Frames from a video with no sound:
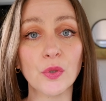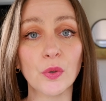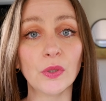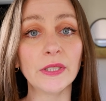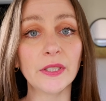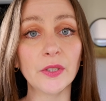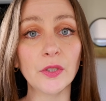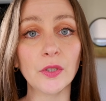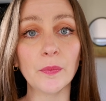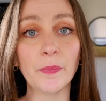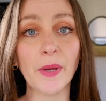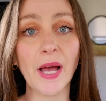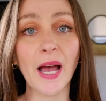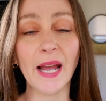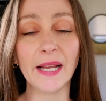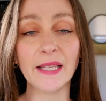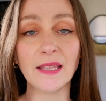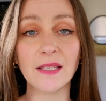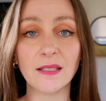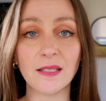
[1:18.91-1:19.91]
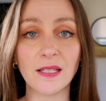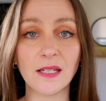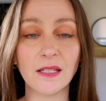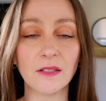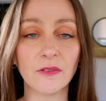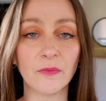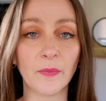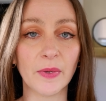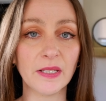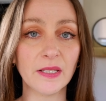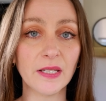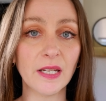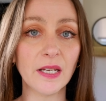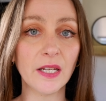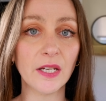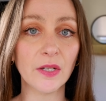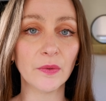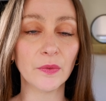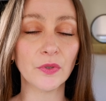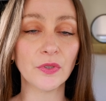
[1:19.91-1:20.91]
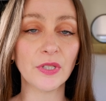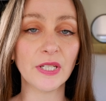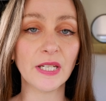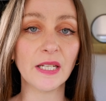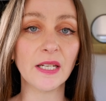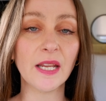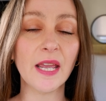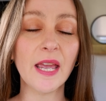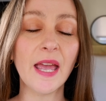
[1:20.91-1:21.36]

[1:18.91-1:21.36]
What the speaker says: So a little behind the scenes of my skincare routine,